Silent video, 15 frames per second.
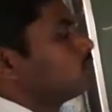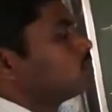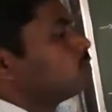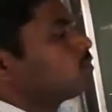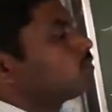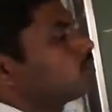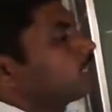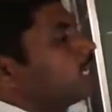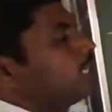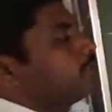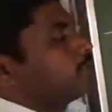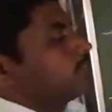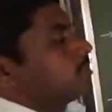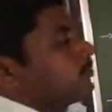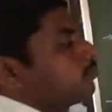two types:
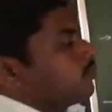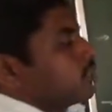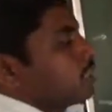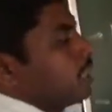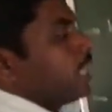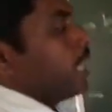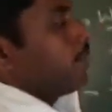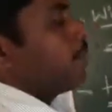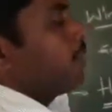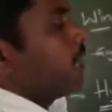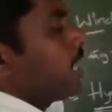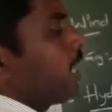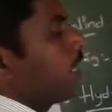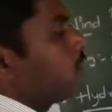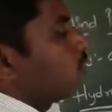
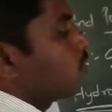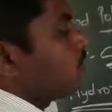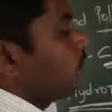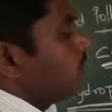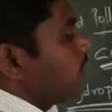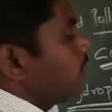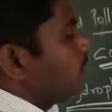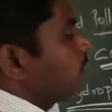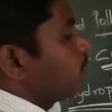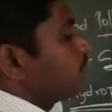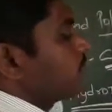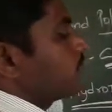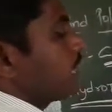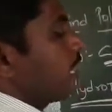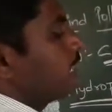epihydrophily
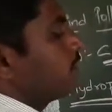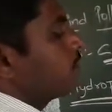and